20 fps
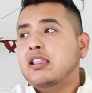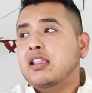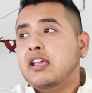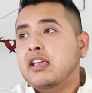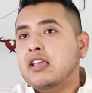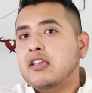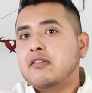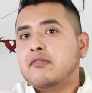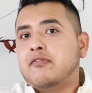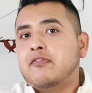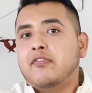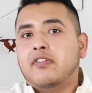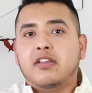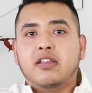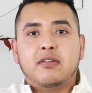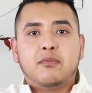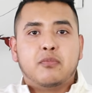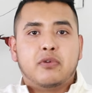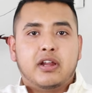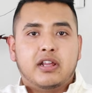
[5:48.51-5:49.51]
like
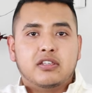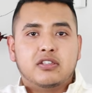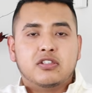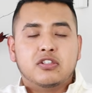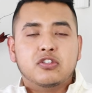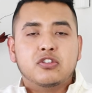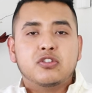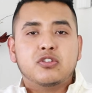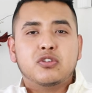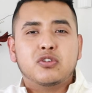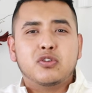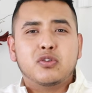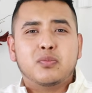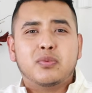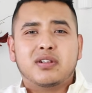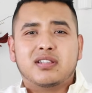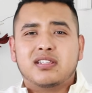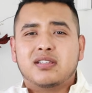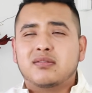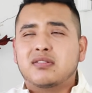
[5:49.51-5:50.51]
fake branches too,
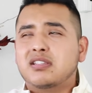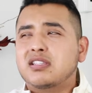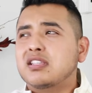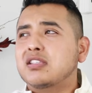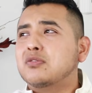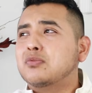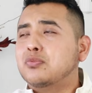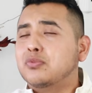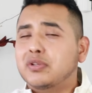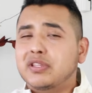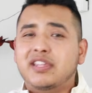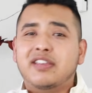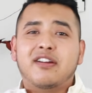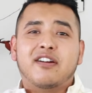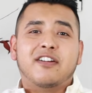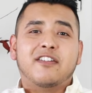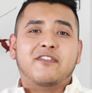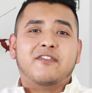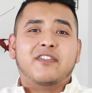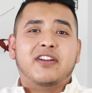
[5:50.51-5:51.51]
but sometimes it's really
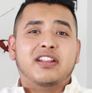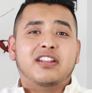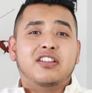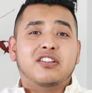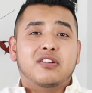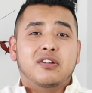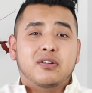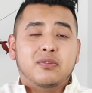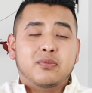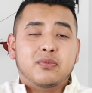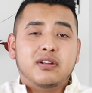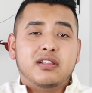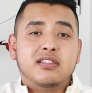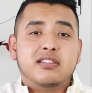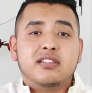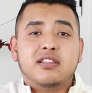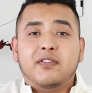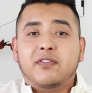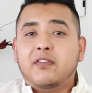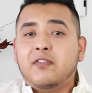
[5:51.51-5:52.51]
hard finding good
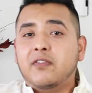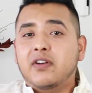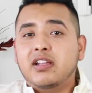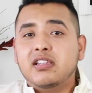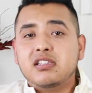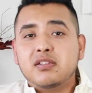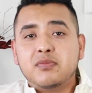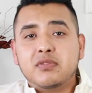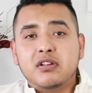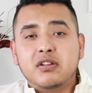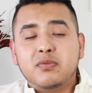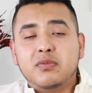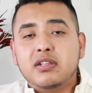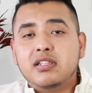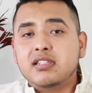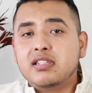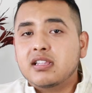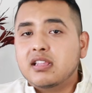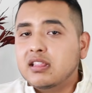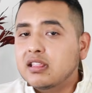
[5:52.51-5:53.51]
ones. If you find some good
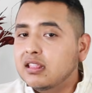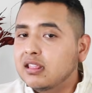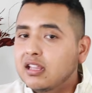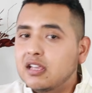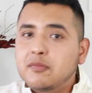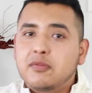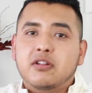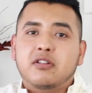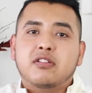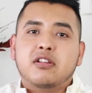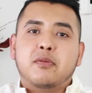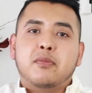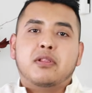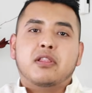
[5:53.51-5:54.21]
ones, let me know down